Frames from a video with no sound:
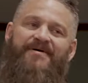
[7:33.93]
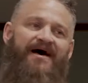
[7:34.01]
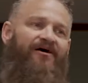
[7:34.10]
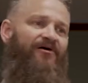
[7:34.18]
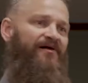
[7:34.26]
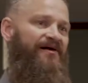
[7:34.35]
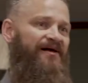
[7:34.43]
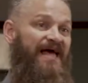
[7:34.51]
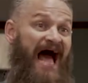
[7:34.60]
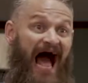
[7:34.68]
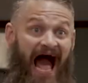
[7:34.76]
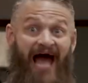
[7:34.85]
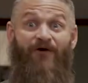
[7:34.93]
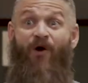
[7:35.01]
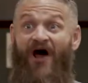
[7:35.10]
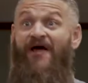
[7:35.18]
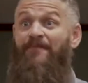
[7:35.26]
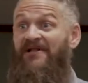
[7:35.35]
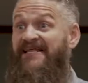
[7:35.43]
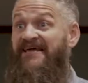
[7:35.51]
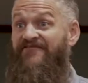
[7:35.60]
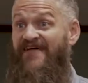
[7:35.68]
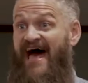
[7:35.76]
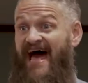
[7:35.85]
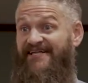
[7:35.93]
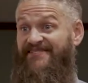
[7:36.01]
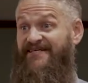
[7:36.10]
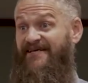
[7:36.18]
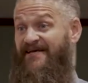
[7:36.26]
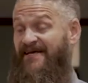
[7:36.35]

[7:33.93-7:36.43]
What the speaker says: Bell. I want to believe that.